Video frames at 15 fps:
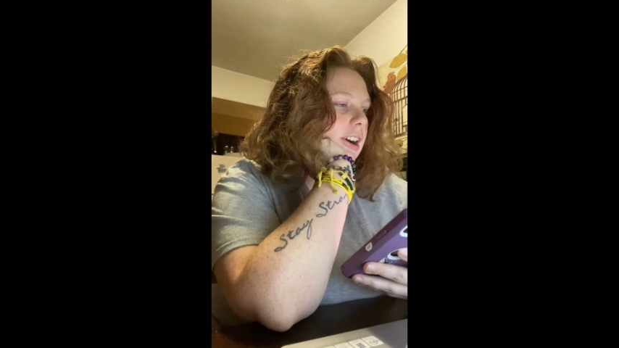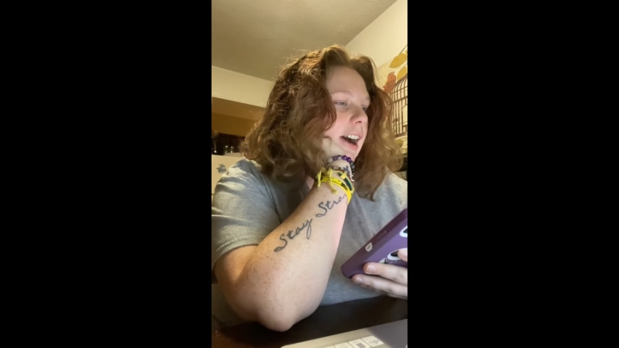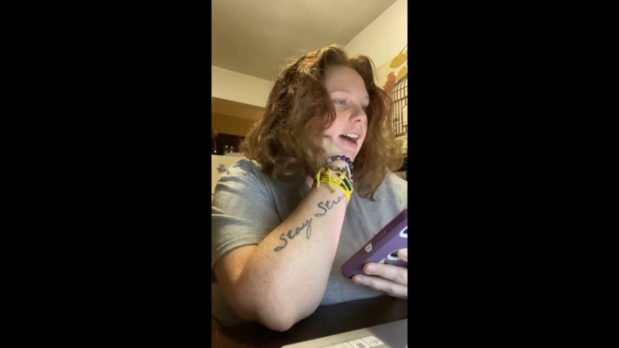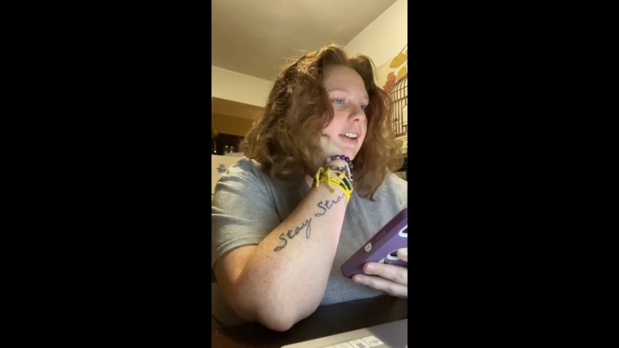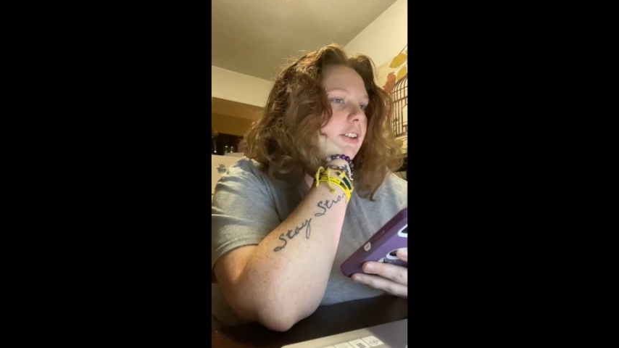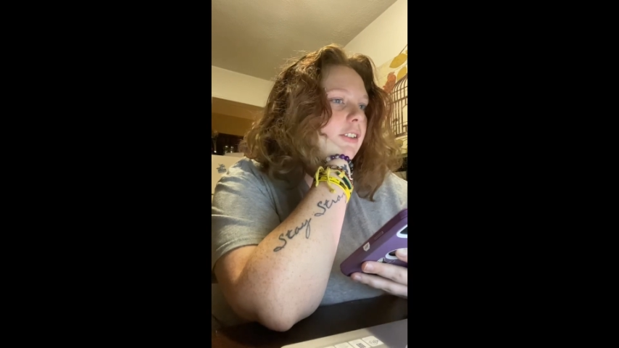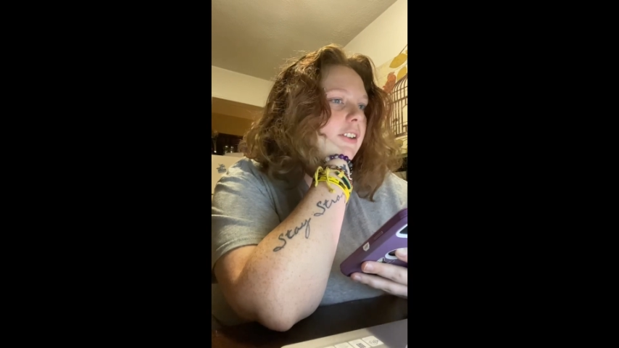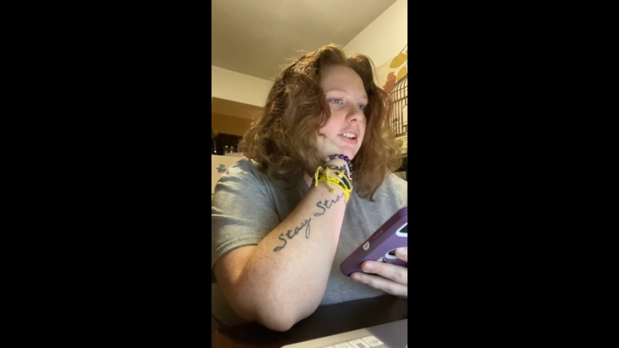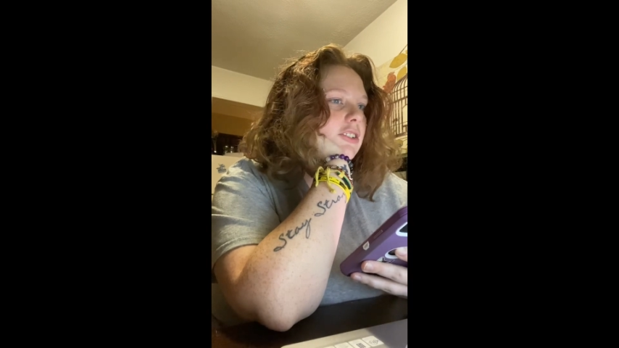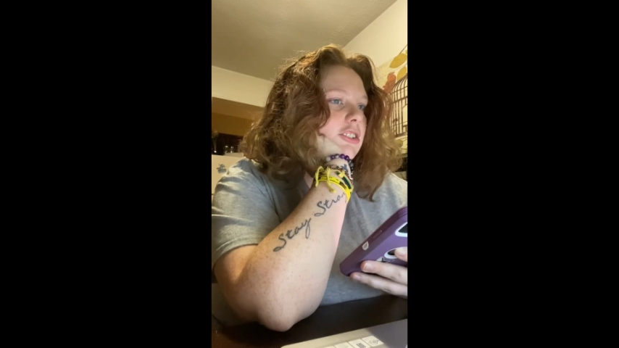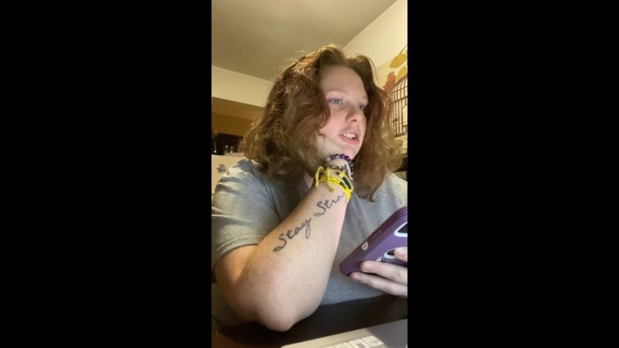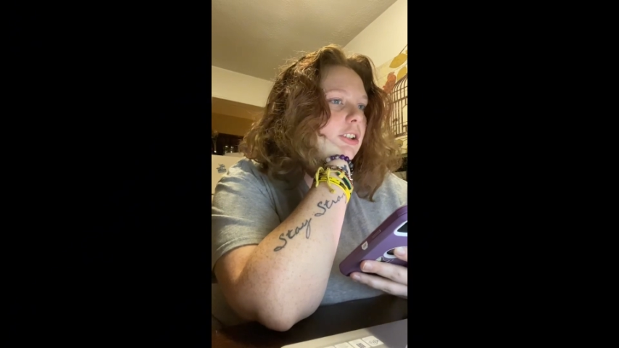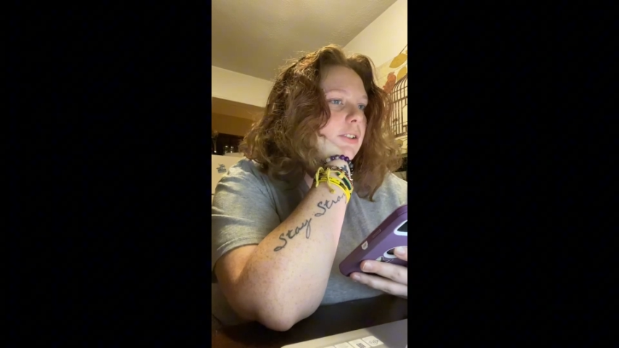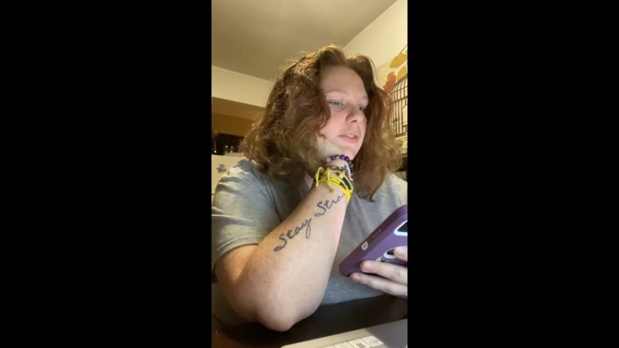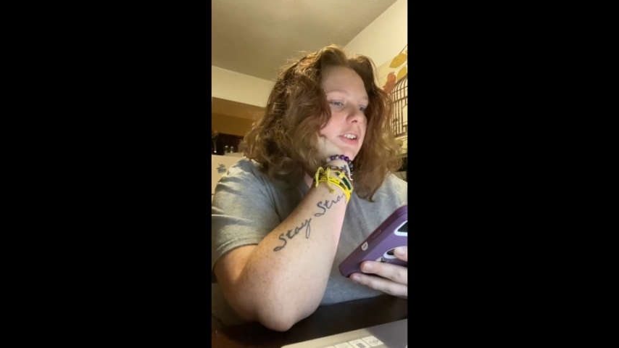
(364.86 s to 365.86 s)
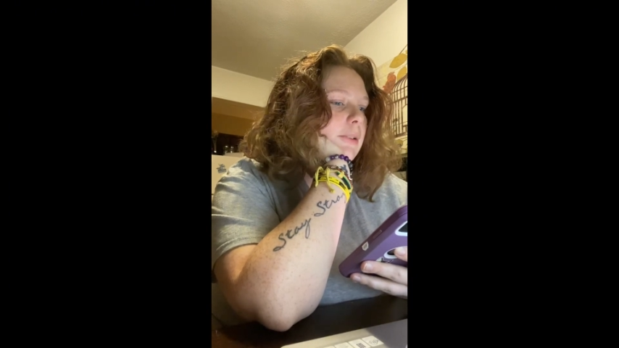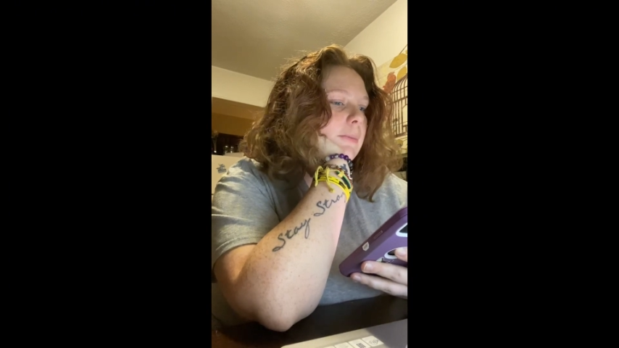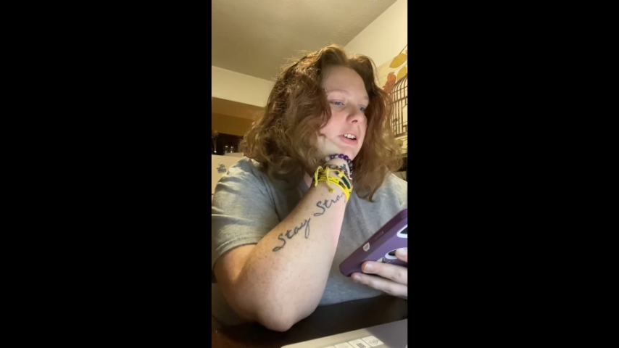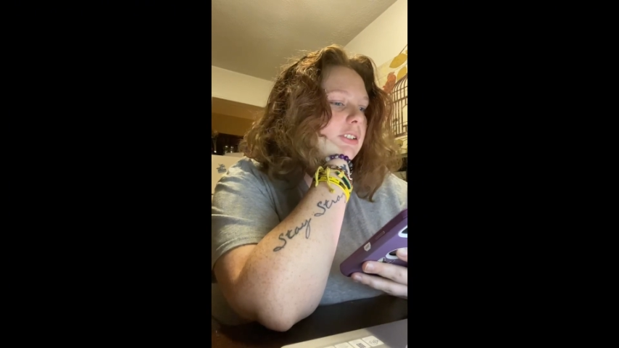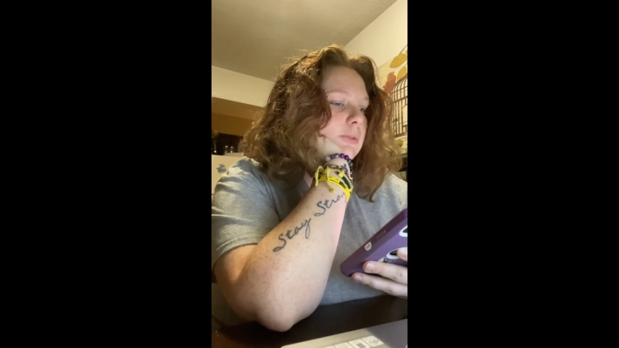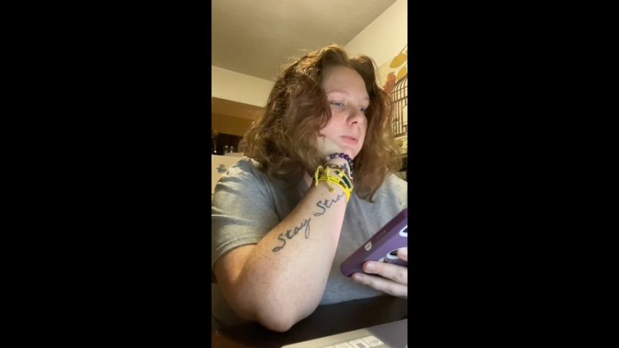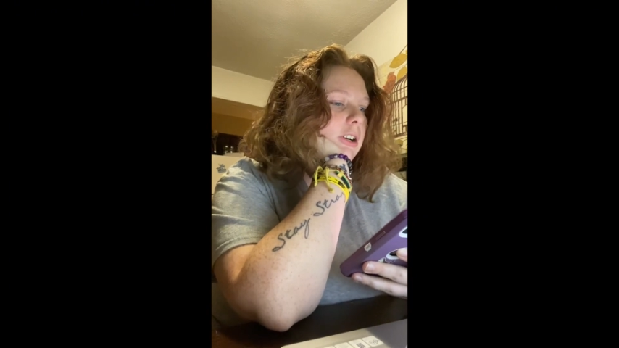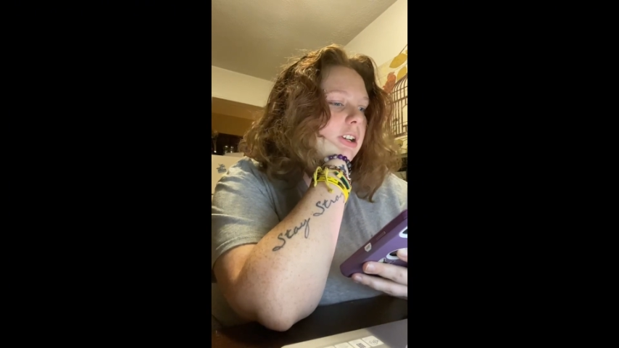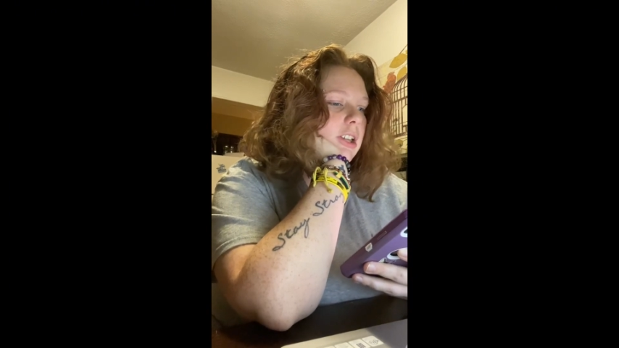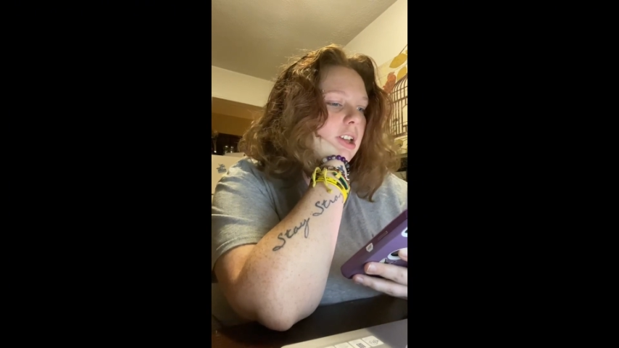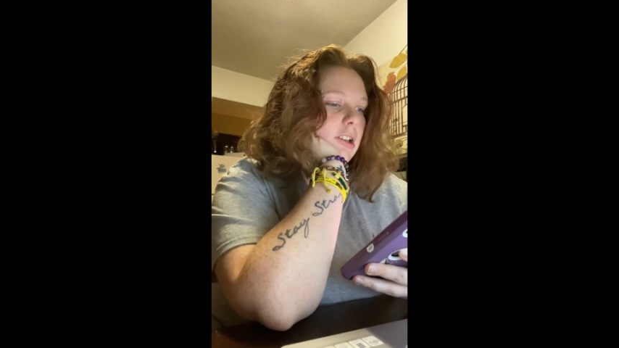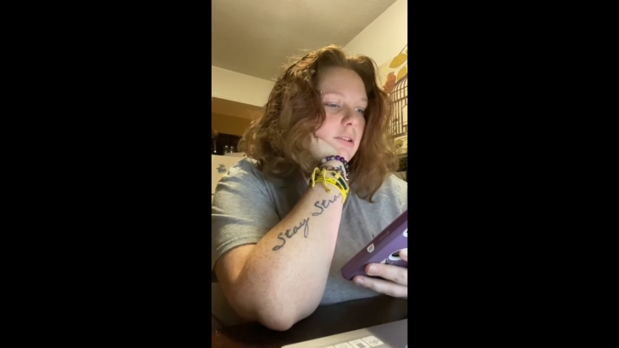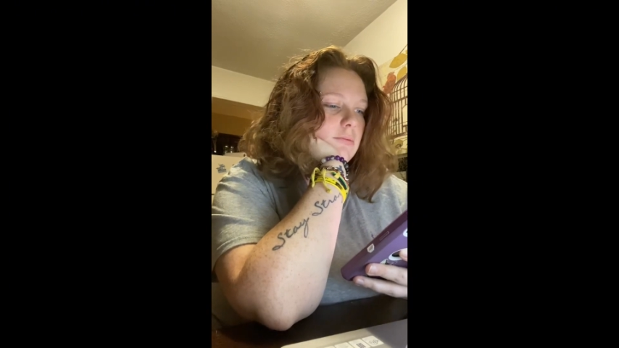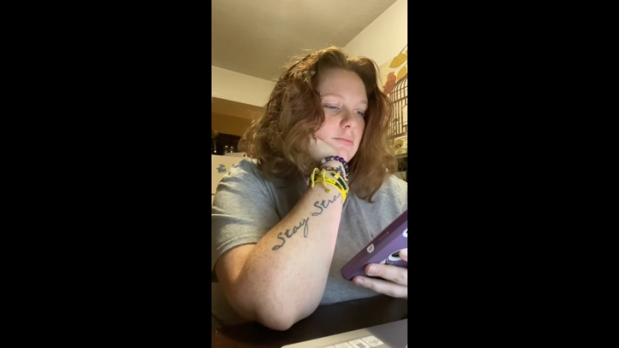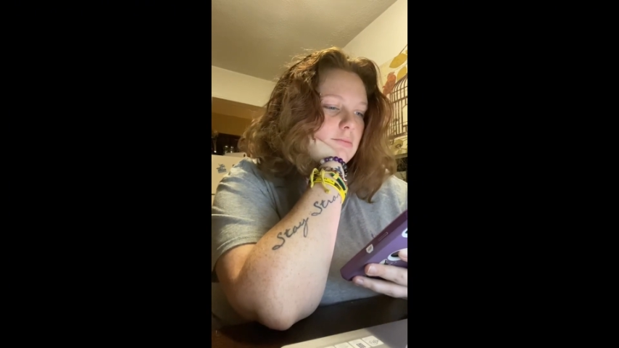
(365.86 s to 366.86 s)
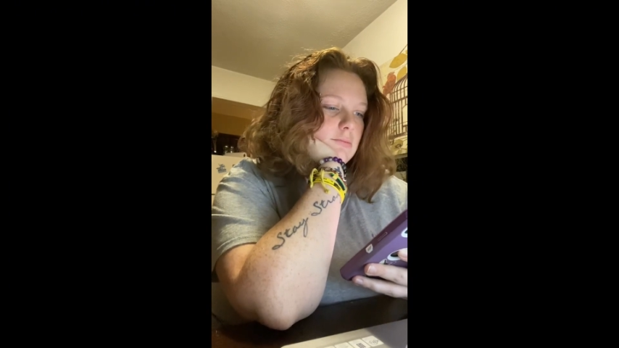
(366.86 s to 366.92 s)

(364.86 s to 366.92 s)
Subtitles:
I know there's two females working.